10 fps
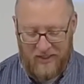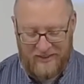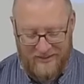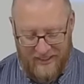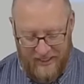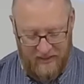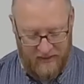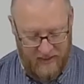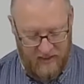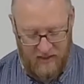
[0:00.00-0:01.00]

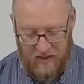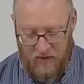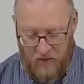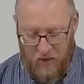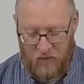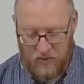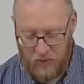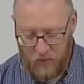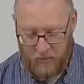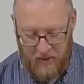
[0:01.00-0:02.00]
daily those who
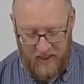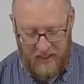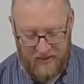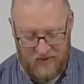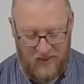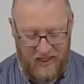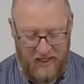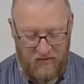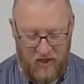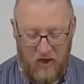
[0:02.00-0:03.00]
were being saved.